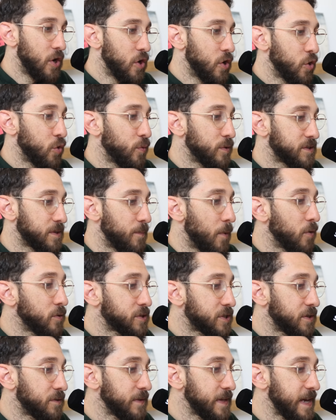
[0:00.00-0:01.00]
who was
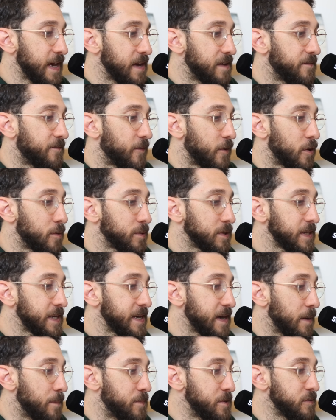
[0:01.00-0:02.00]
emotionally and verbally
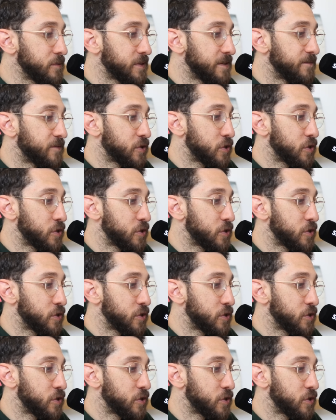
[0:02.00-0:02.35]
abusive